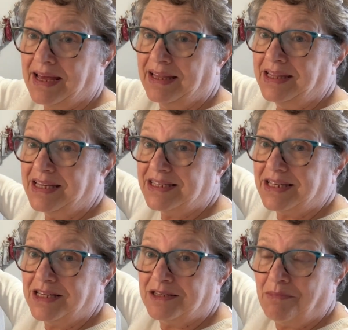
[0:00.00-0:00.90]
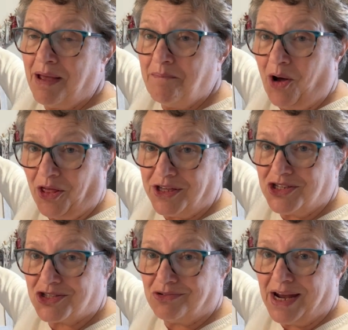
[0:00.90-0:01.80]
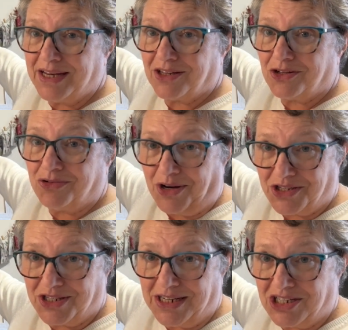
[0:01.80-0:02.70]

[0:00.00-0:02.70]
and this is my Bothy's Thread cross stitch